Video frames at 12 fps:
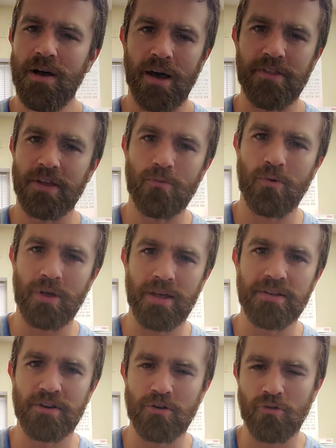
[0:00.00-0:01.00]
I think we'll
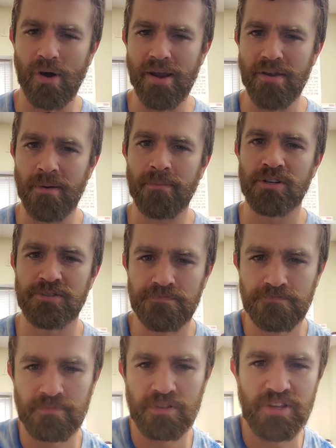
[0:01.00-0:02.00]
get great numbers.
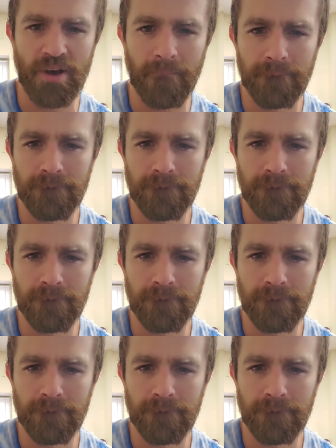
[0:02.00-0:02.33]
See ya.